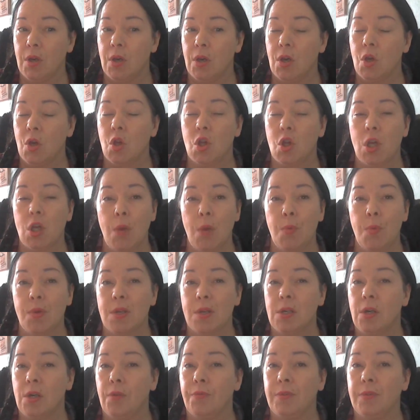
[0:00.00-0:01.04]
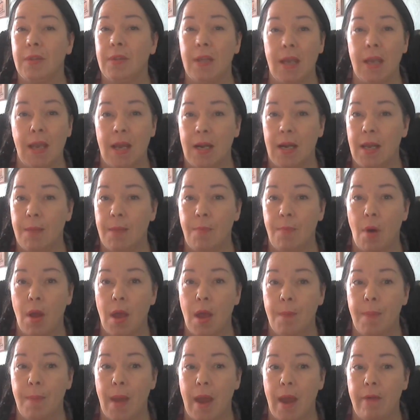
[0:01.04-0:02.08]
She was loved dearly by
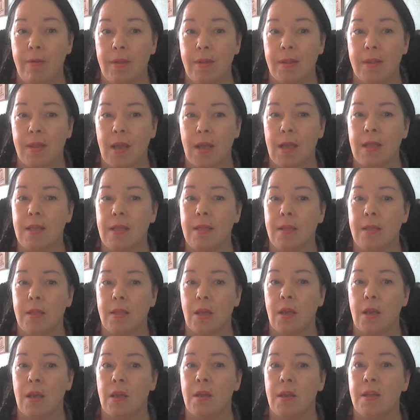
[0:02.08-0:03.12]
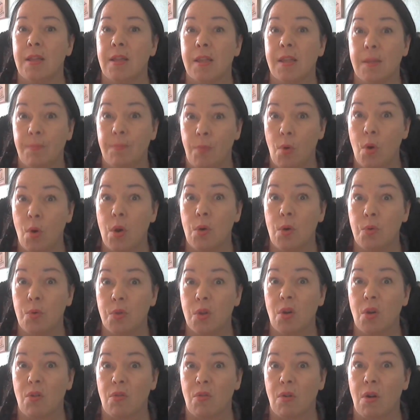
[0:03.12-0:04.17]
her parents and
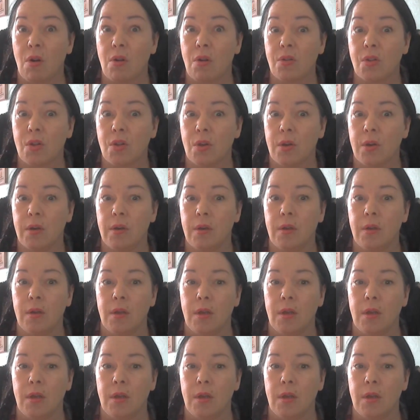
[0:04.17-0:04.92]
spoilt rotten,